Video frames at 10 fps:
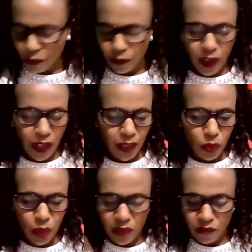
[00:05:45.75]
Father,
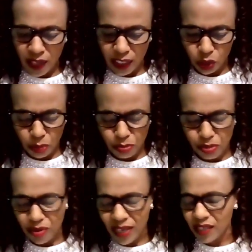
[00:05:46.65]
we invite your
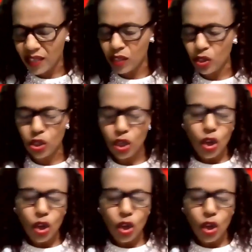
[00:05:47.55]
presence.